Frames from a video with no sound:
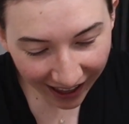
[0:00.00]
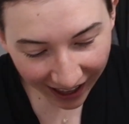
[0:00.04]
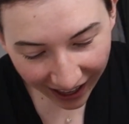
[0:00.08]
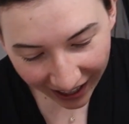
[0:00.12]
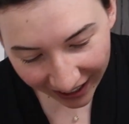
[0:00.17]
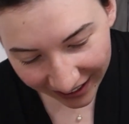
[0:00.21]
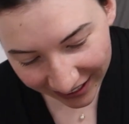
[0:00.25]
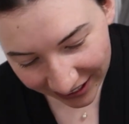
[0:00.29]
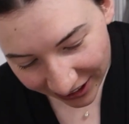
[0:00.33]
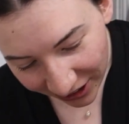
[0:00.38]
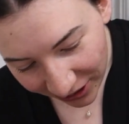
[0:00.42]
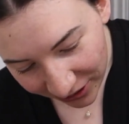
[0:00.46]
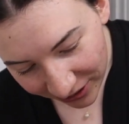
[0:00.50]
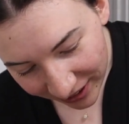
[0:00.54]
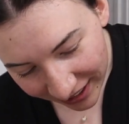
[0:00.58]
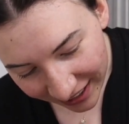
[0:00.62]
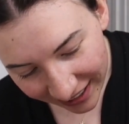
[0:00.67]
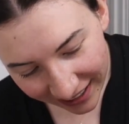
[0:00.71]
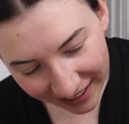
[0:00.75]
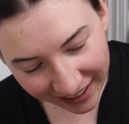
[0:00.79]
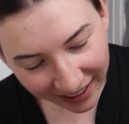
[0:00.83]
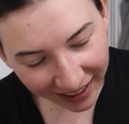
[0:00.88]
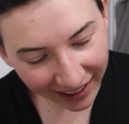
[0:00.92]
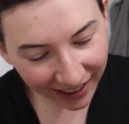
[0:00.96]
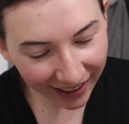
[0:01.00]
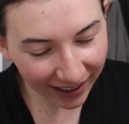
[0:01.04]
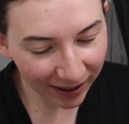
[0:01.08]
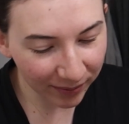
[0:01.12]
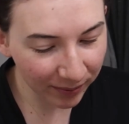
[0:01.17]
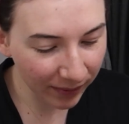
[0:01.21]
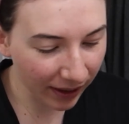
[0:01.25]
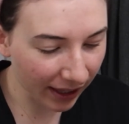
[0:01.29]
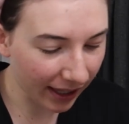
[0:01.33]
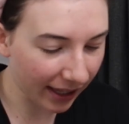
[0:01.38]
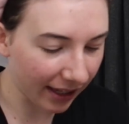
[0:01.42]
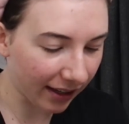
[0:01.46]
I low-key kind of
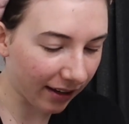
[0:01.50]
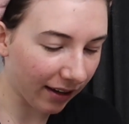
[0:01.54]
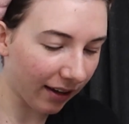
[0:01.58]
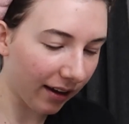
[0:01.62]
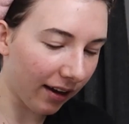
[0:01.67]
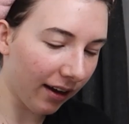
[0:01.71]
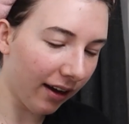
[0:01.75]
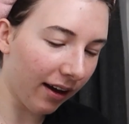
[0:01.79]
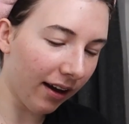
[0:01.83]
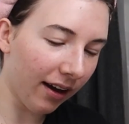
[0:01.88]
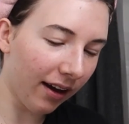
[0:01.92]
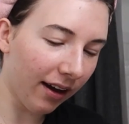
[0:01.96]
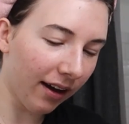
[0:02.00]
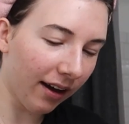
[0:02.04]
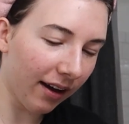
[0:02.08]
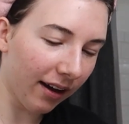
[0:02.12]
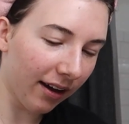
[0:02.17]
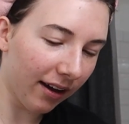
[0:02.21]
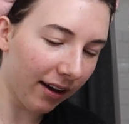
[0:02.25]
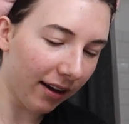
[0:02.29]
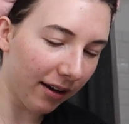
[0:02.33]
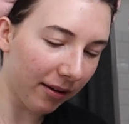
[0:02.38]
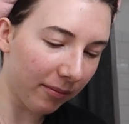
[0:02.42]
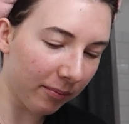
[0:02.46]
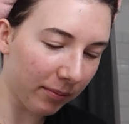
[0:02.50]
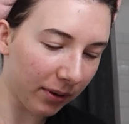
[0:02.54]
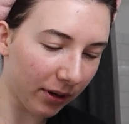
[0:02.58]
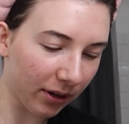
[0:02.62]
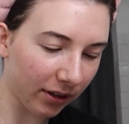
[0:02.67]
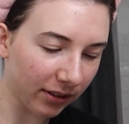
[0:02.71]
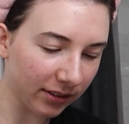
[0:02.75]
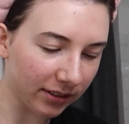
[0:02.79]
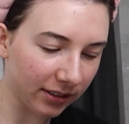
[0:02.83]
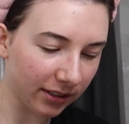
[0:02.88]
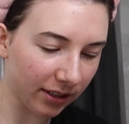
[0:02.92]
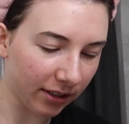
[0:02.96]
am like, but
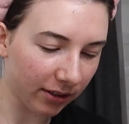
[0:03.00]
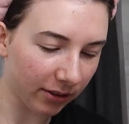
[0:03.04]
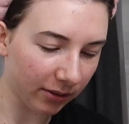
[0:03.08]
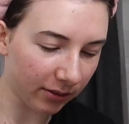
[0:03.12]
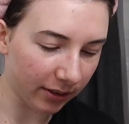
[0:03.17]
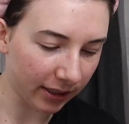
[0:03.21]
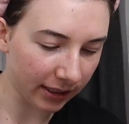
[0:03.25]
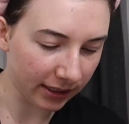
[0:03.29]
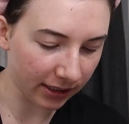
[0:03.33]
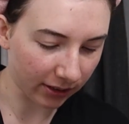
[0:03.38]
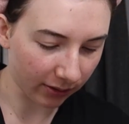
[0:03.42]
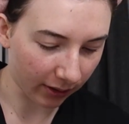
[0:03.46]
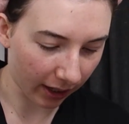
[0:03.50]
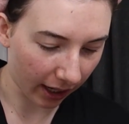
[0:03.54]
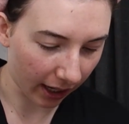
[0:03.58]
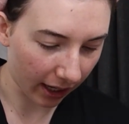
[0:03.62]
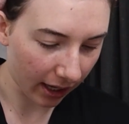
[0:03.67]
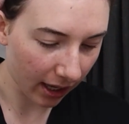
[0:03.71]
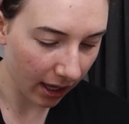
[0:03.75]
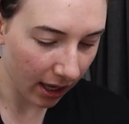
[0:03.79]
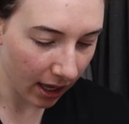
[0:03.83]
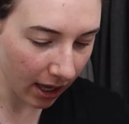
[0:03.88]
also it's okay.